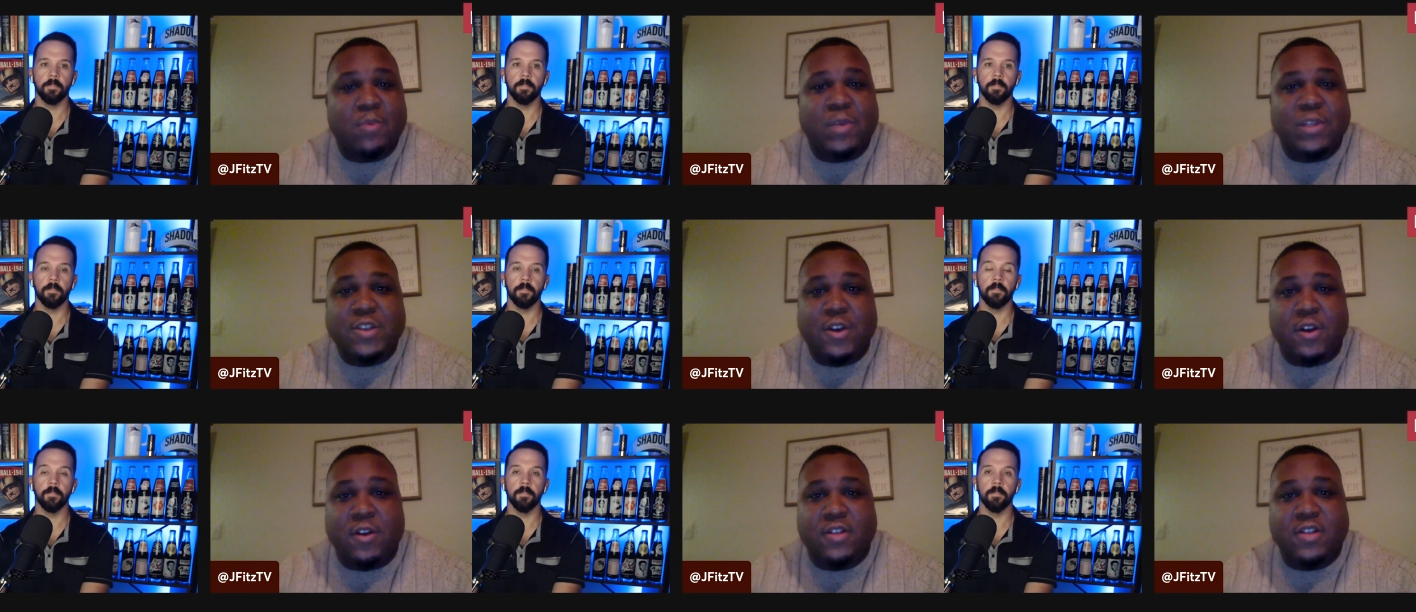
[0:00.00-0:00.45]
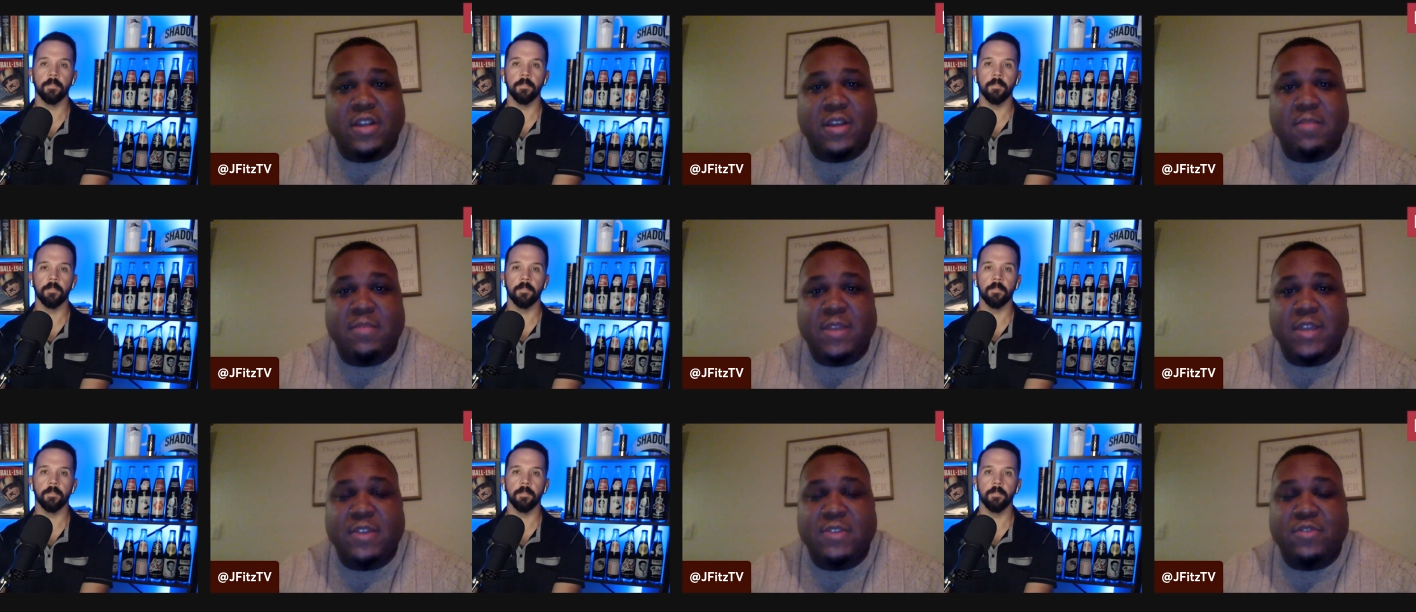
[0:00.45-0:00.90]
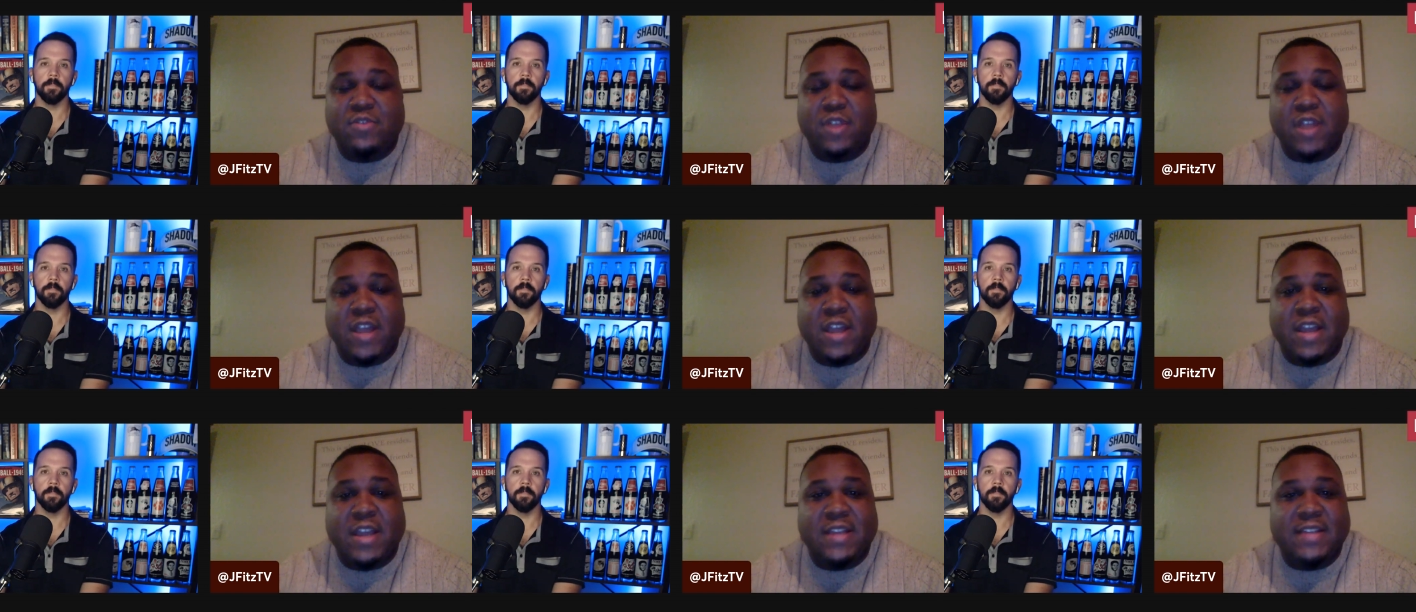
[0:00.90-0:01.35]
Speaker 1: when we talked to him
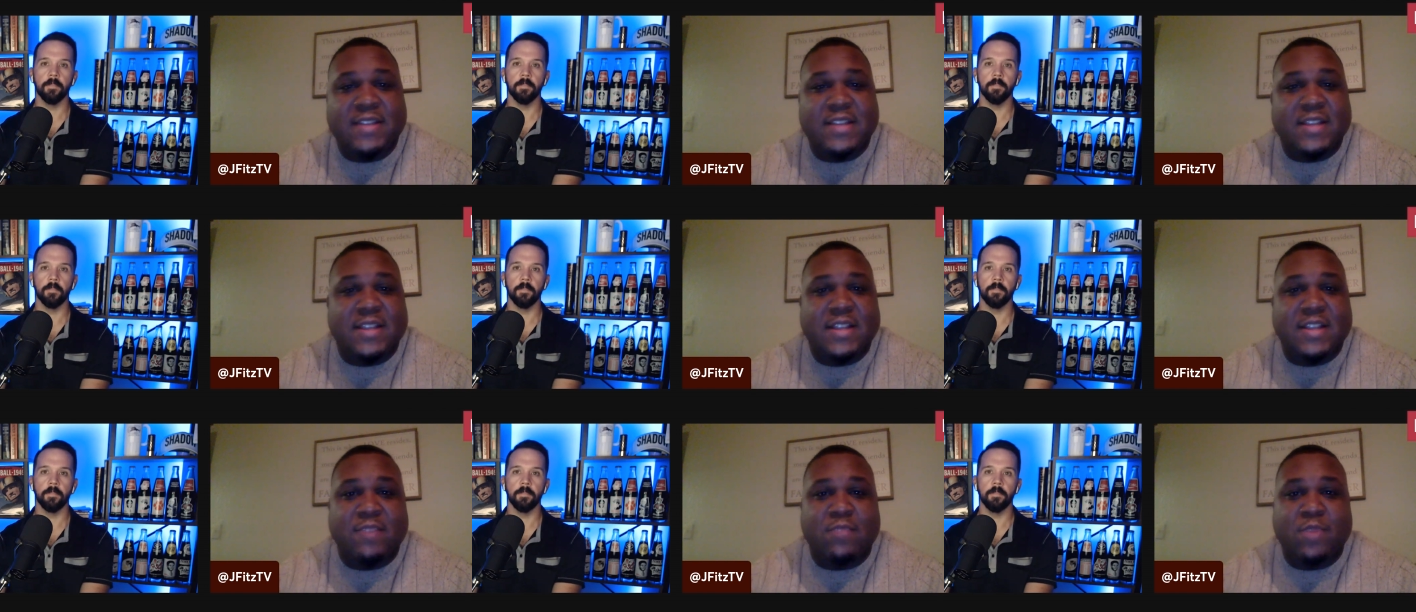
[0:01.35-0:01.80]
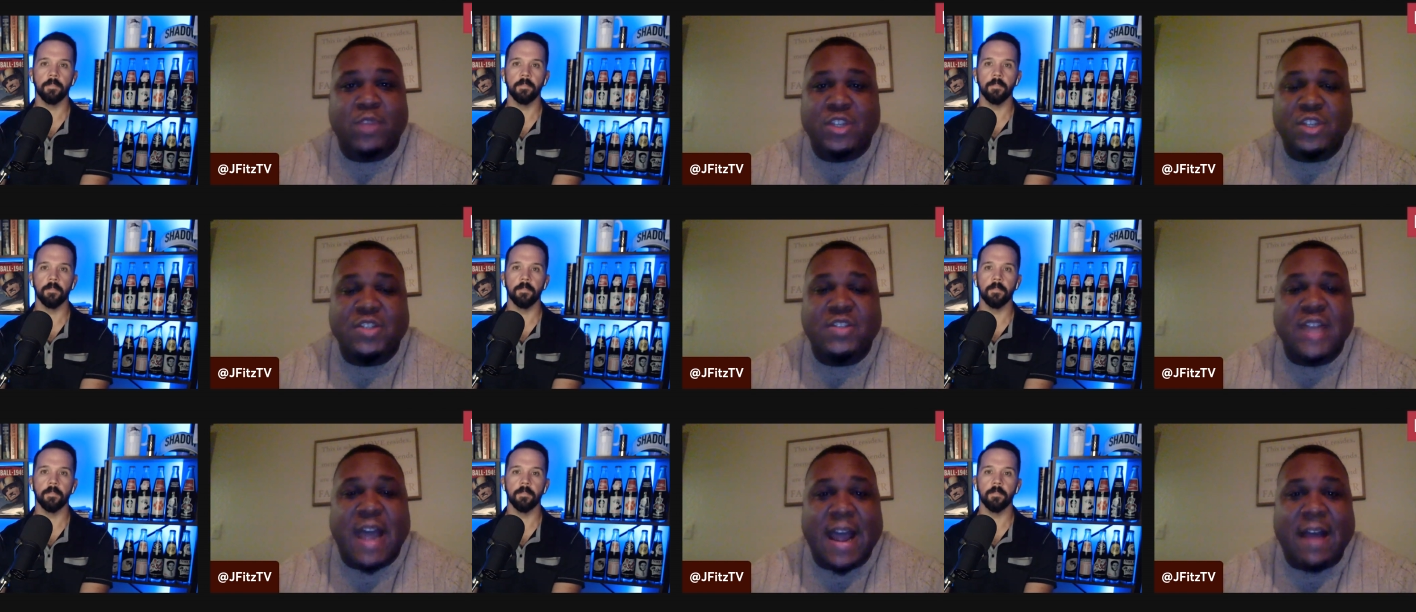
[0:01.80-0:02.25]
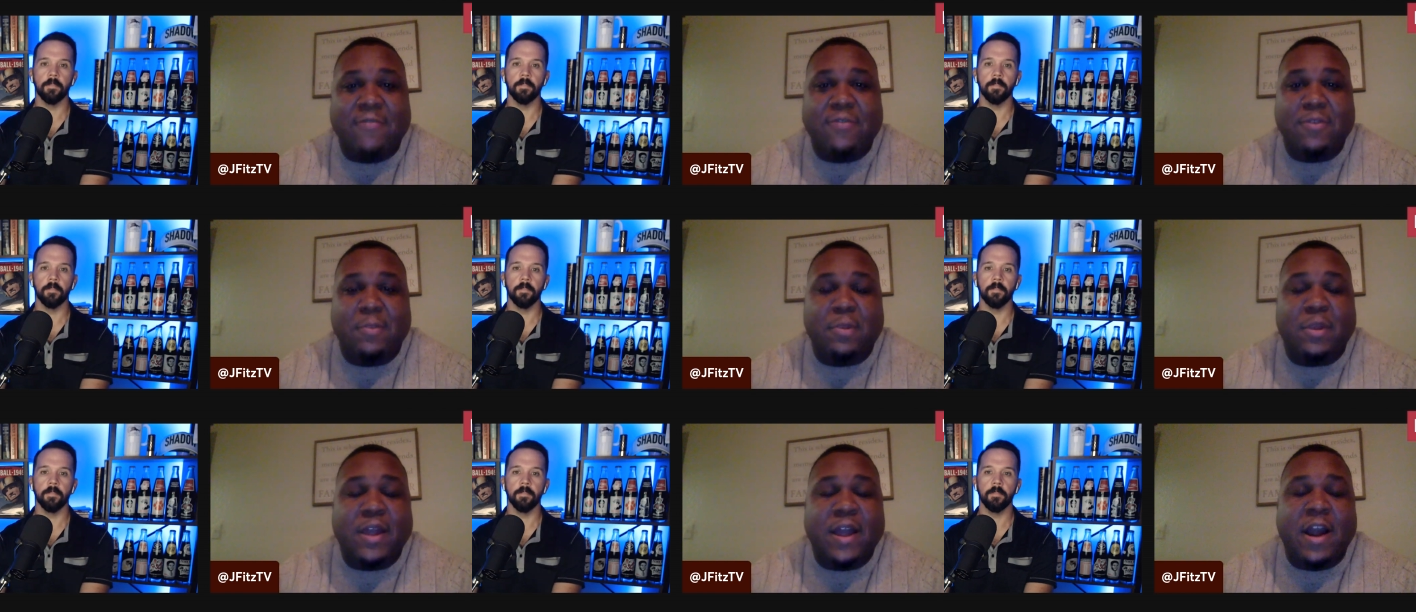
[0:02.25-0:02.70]
yesterday, he said that we just
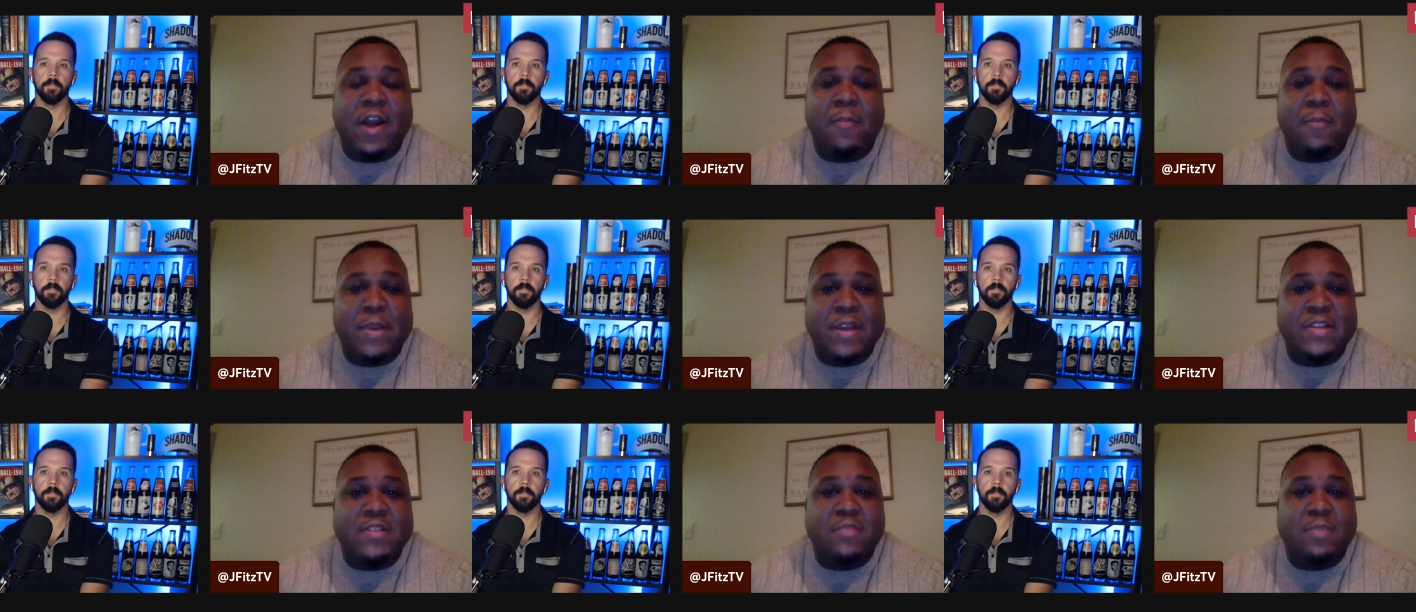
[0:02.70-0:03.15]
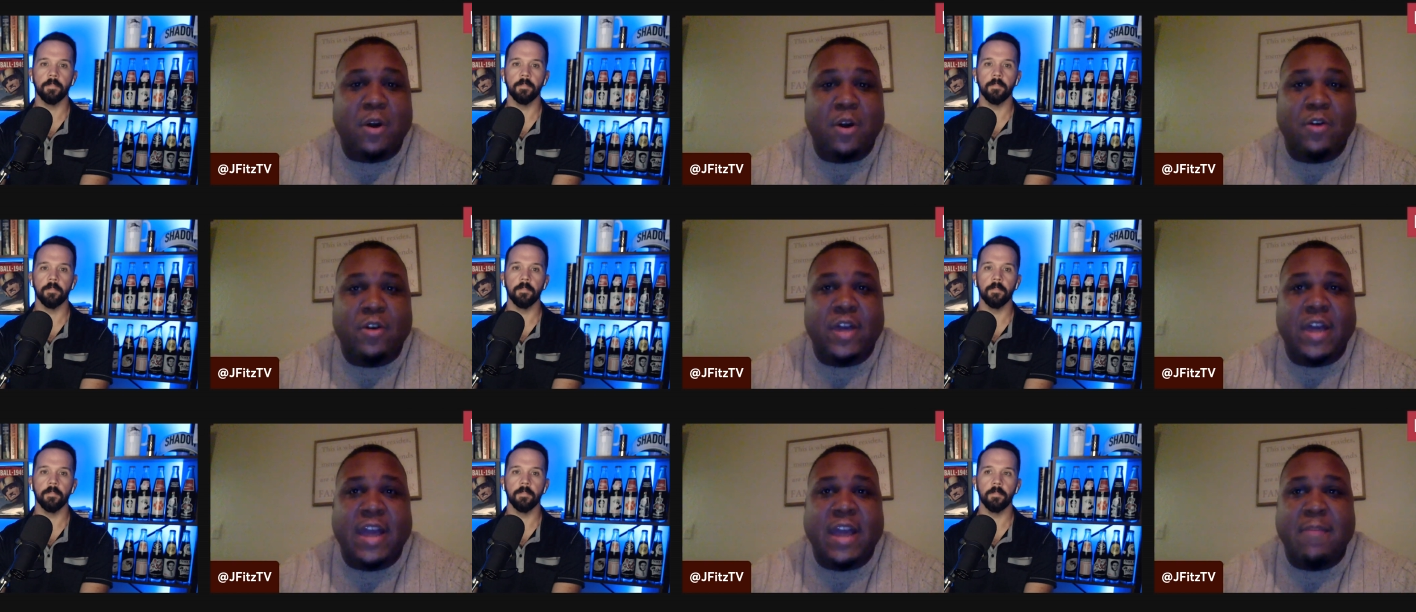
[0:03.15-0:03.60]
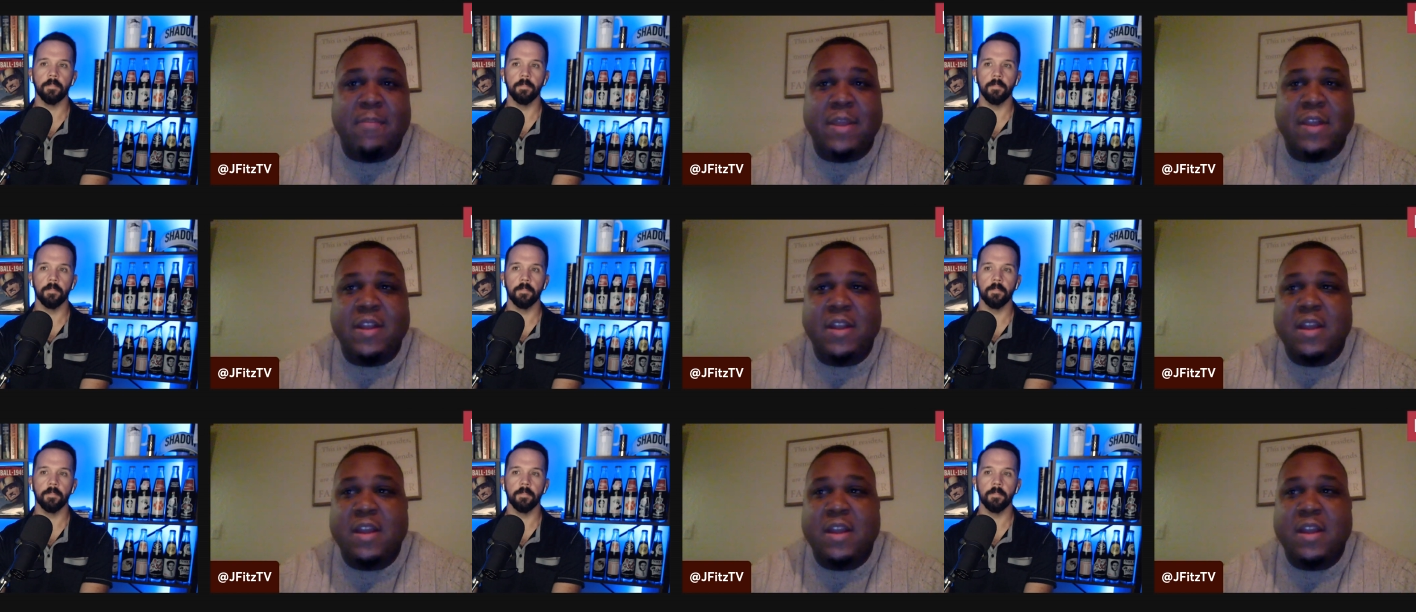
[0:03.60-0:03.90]
have to play our best ball game.